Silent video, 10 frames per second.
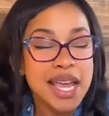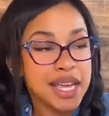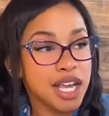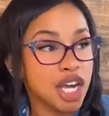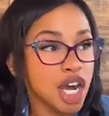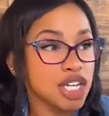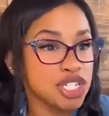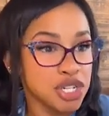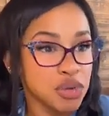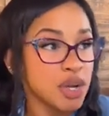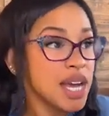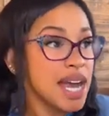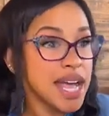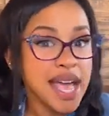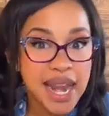It can cost you
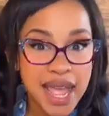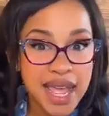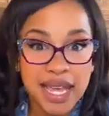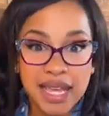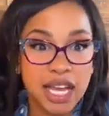a headache.